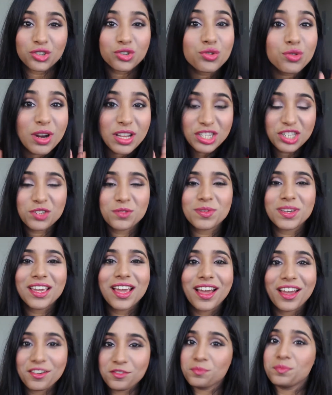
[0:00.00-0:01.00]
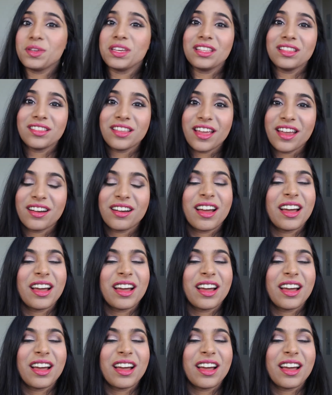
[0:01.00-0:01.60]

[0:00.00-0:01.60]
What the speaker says: Trust me, I have been there.